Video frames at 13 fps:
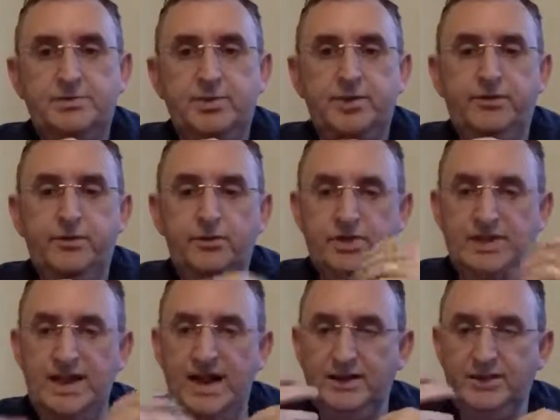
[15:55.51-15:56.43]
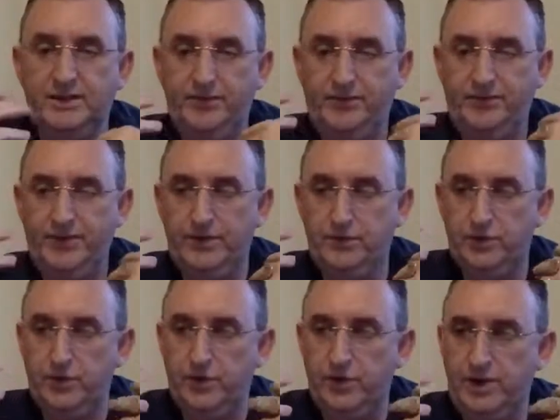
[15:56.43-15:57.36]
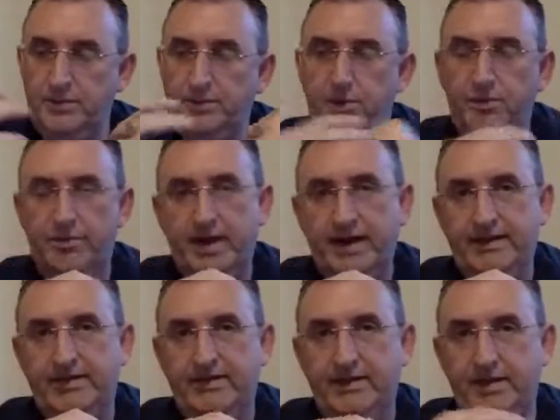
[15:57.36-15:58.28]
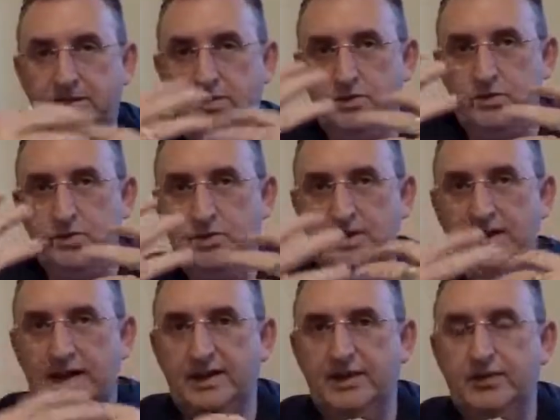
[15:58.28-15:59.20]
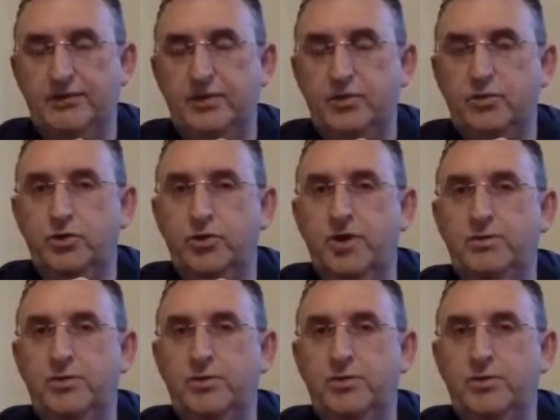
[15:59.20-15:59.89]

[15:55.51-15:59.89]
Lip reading: But if you start to feel good about bad things, or you start to feel good